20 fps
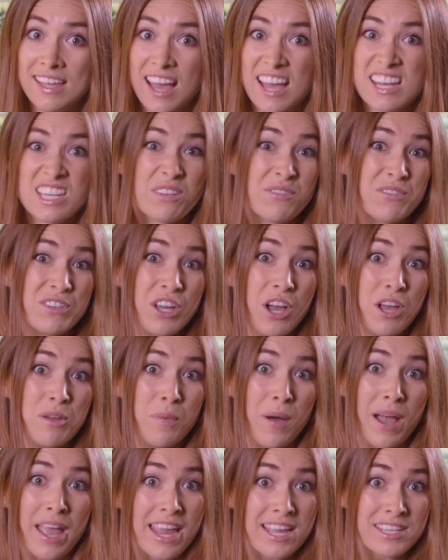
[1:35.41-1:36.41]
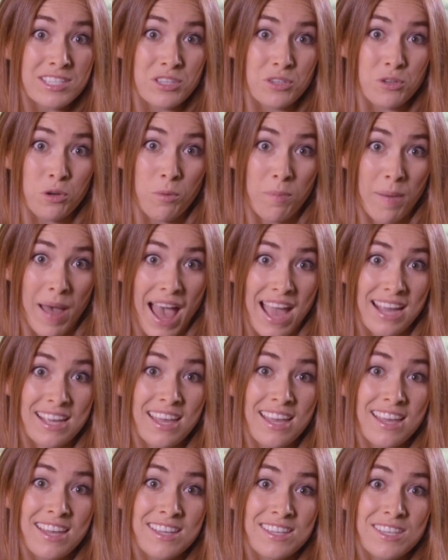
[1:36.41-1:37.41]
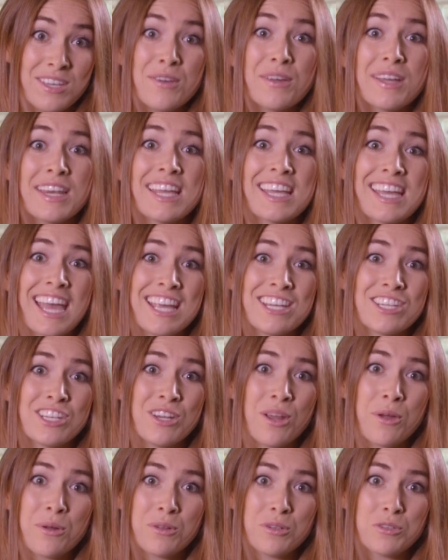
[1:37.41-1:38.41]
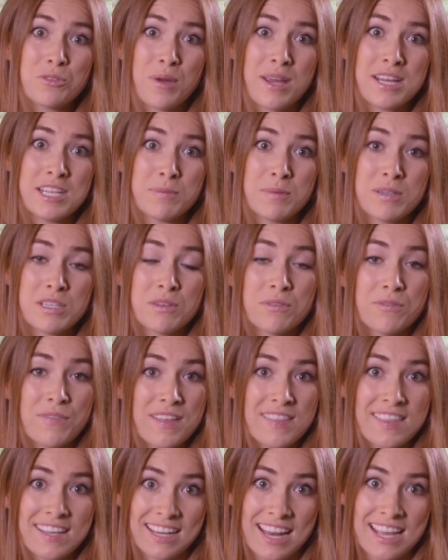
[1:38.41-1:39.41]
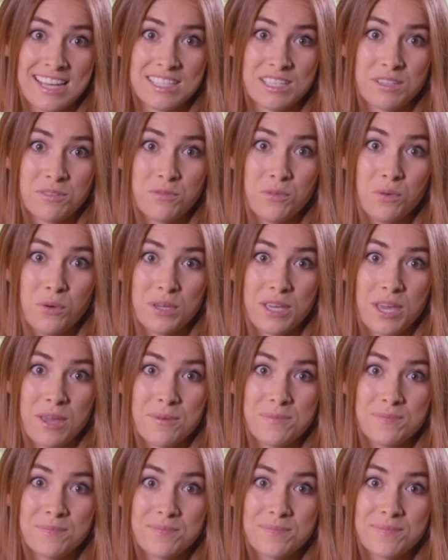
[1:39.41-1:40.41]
and if DIY isn't your bag, you can engage a local tradesman to fit the glazing for you.